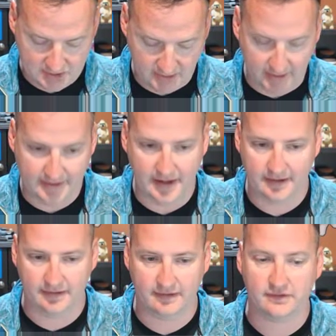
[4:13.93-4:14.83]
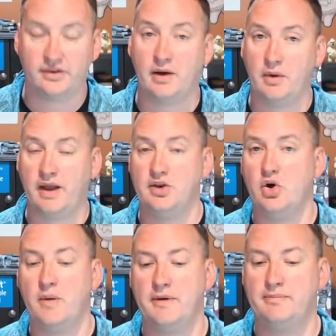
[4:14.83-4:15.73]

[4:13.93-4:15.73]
98 at the end. So that way I know how many